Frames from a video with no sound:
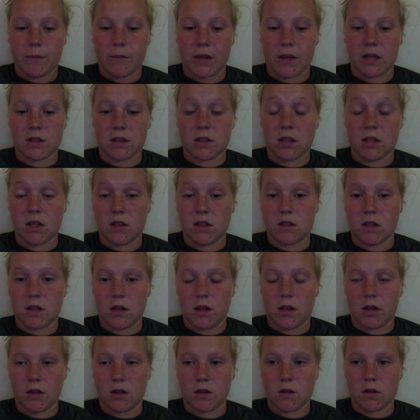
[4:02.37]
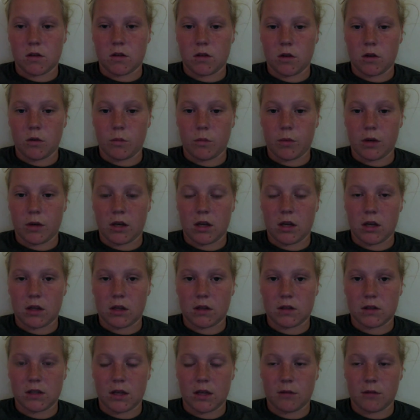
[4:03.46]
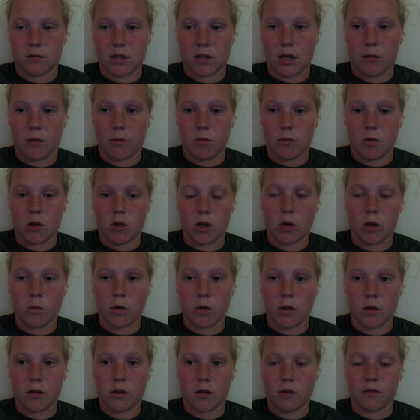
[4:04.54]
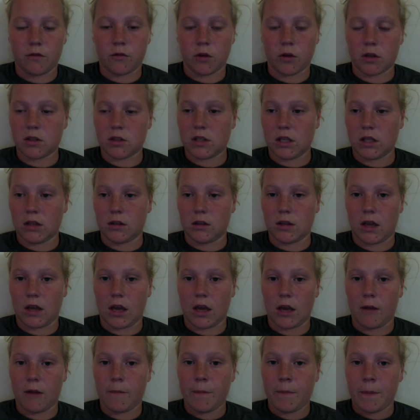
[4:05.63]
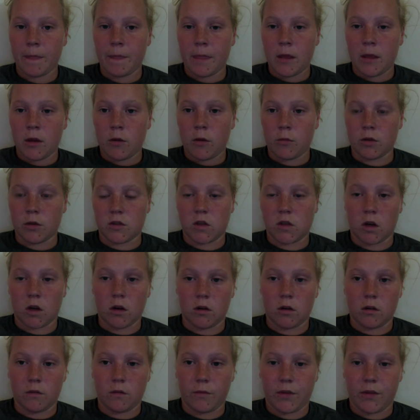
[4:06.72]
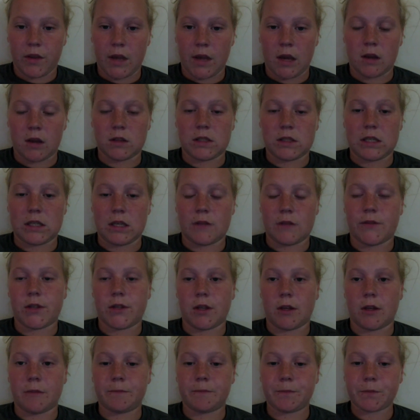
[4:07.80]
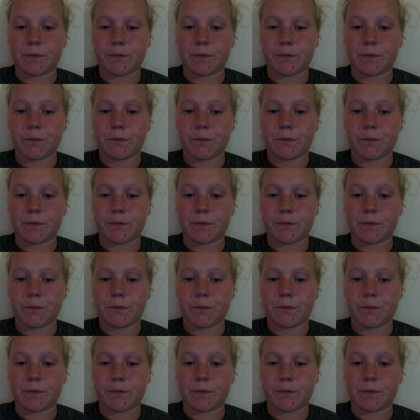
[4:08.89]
That's an easy thing to do, but at the same time, you don't want the 14-day return guarantee to